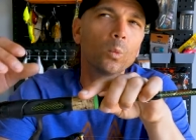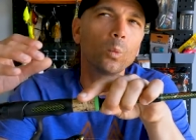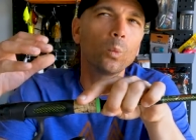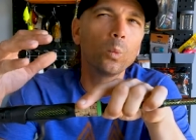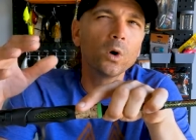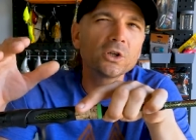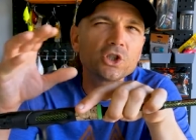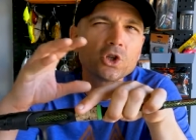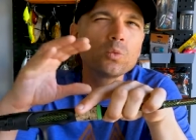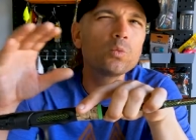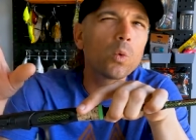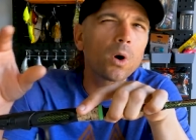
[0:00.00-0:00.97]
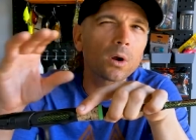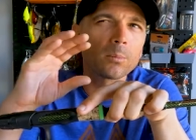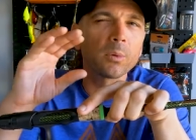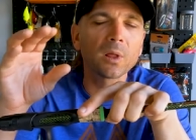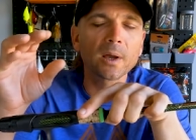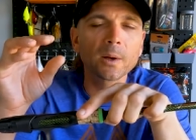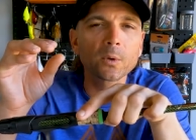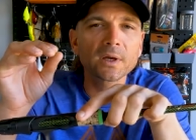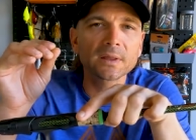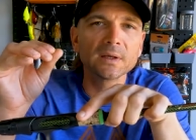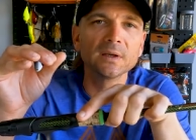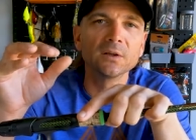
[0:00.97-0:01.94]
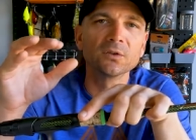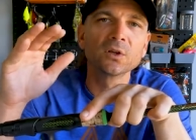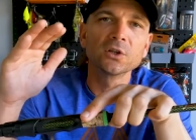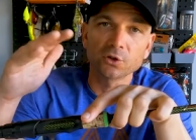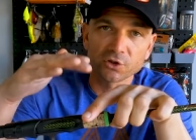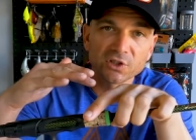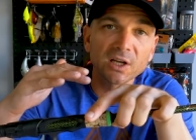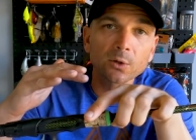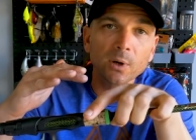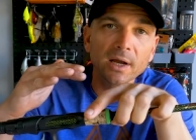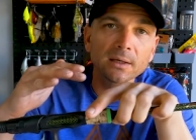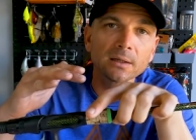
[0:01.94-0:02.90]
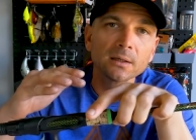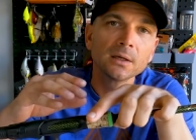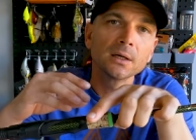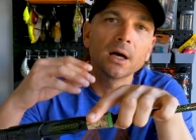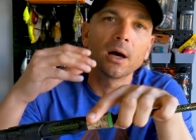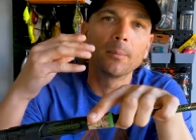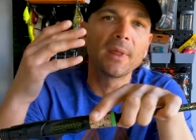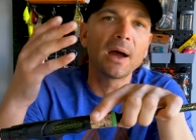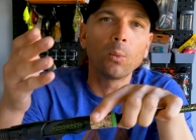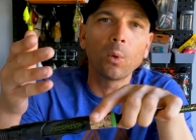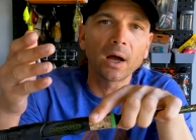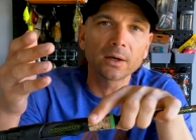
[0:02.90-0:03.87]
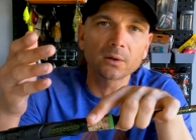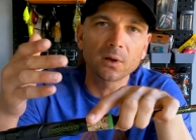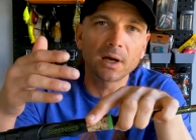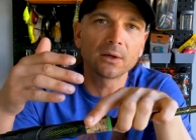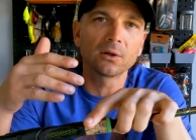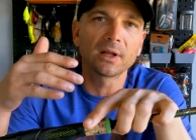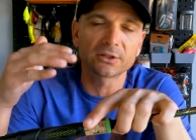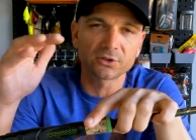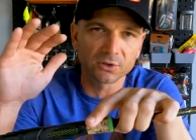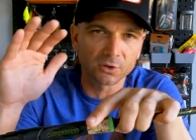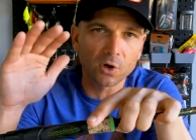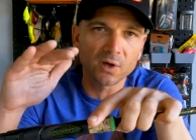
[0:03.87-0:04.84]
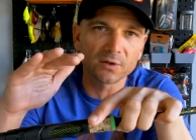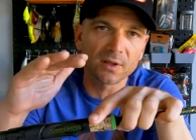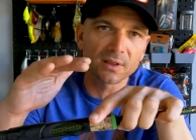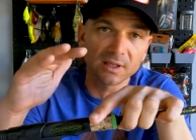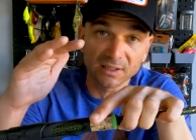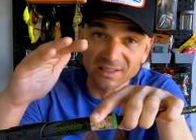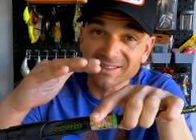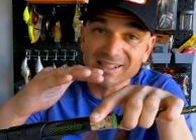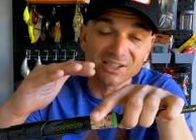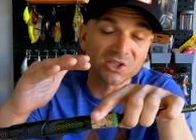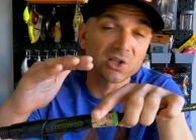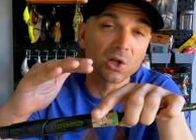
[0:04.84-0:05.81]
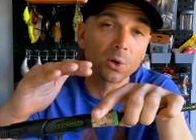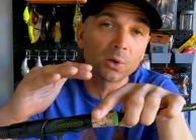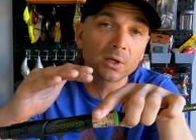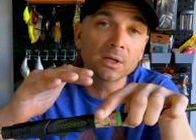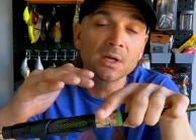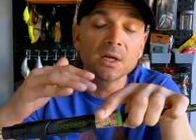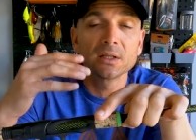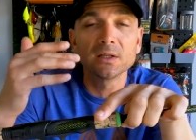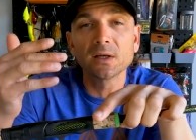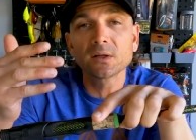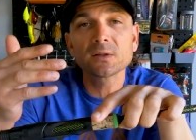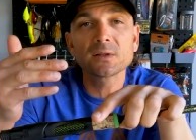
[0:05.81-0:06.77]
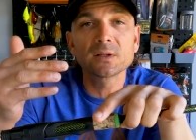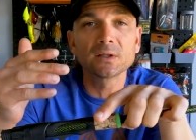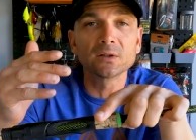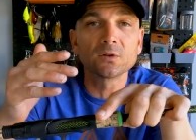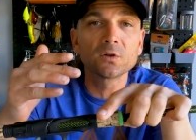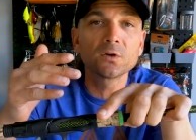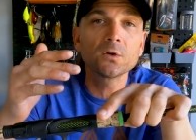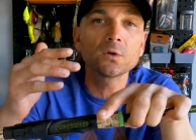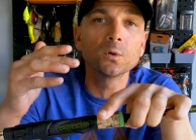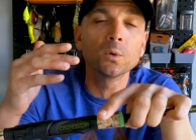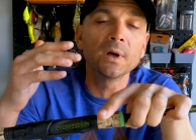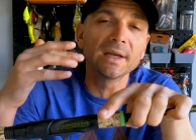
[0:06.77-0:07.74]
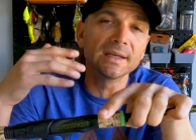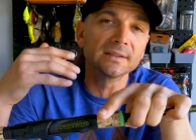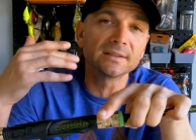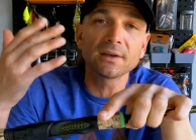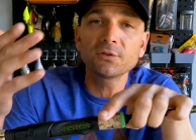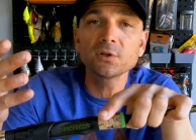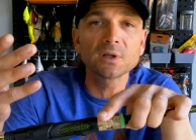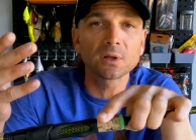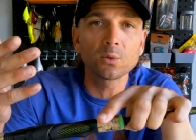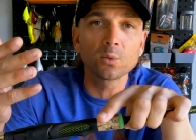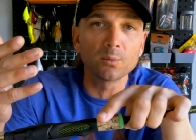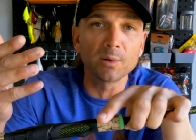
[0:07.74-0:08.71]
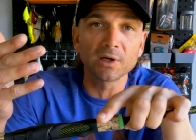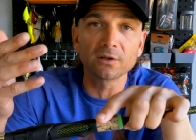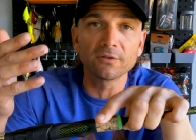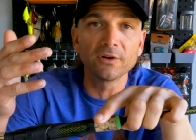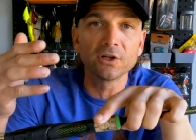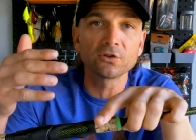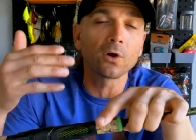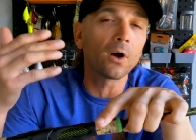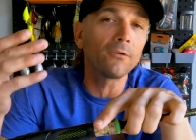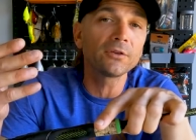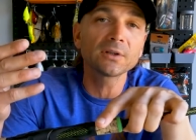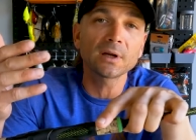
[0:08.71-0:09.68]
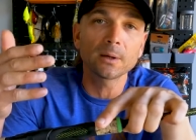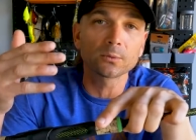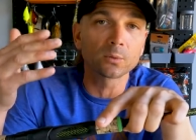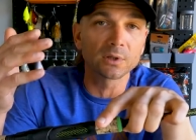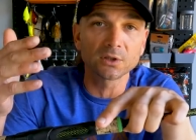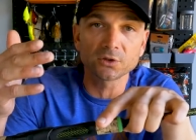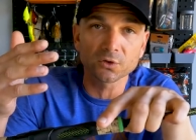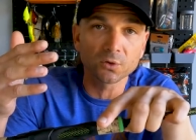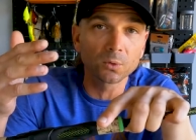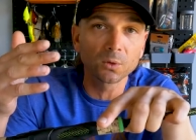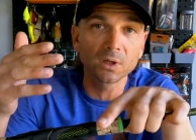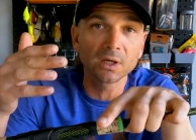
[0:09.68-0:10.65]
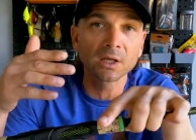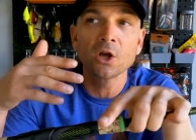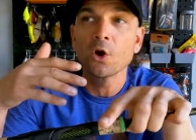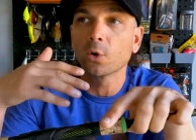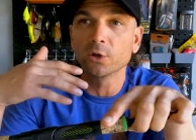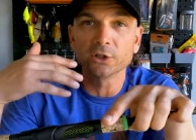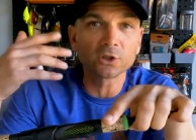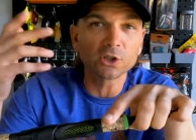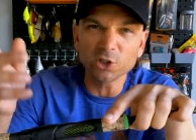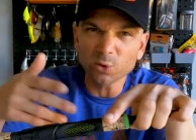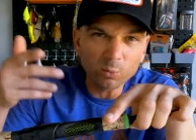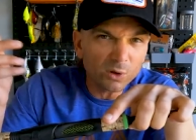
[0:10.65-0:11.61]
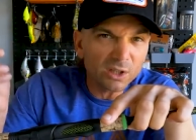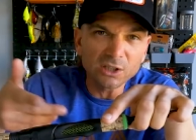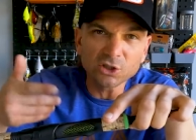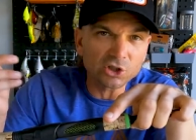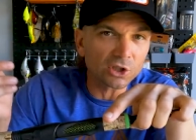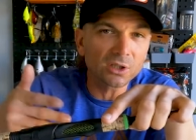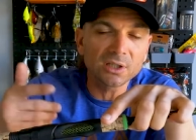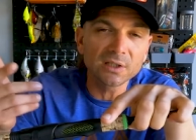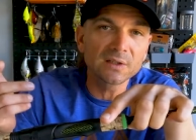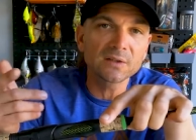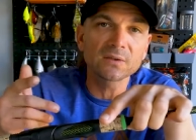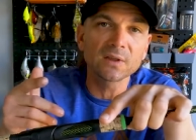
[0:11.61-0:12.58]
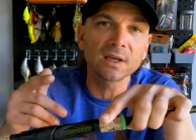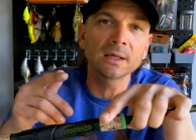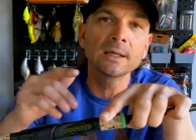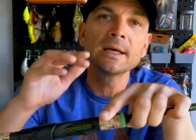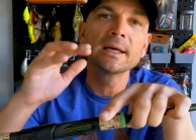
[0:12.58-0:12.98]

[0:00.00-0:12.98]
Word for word: what you want to play with is your sink rate. Um, that wider line will actually cause that thing to sink slower. The other thing too is if you're dealing with bigger fish, oftentimes when they're schooling or you're, you're really jerking this thing,